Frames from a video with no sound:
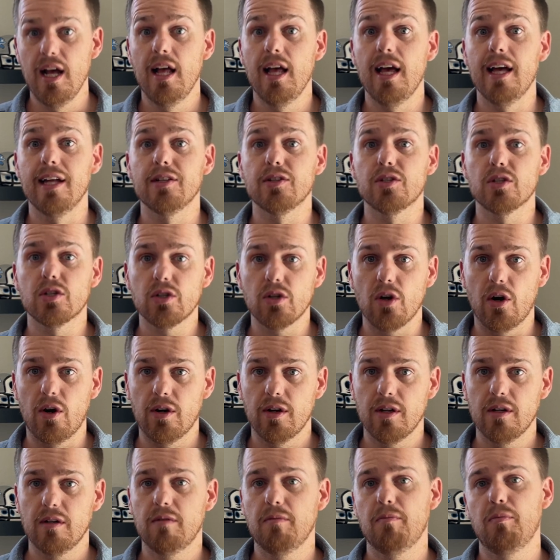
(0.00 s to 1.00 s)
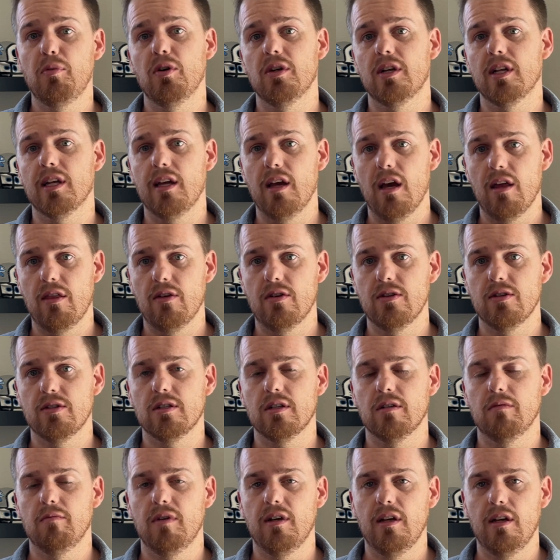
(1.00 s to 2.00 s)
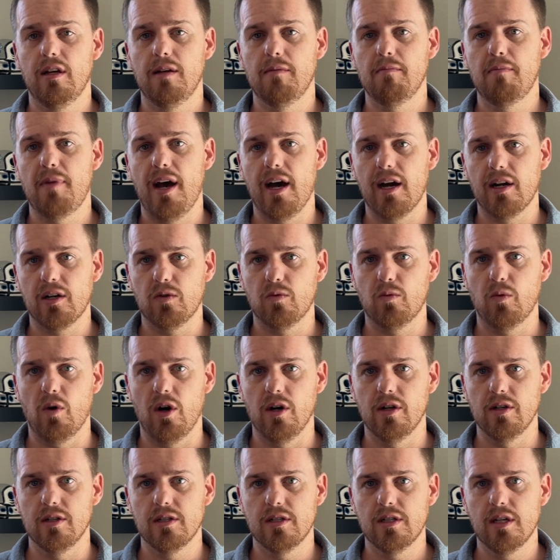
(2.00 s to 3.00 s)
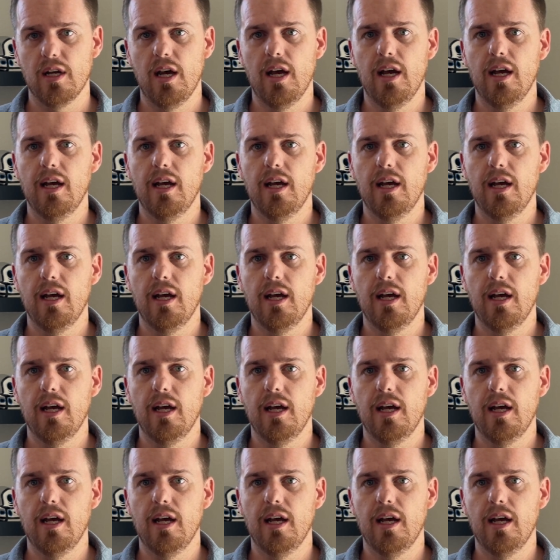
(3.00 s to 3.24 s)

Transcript: and started to put together some impact runs.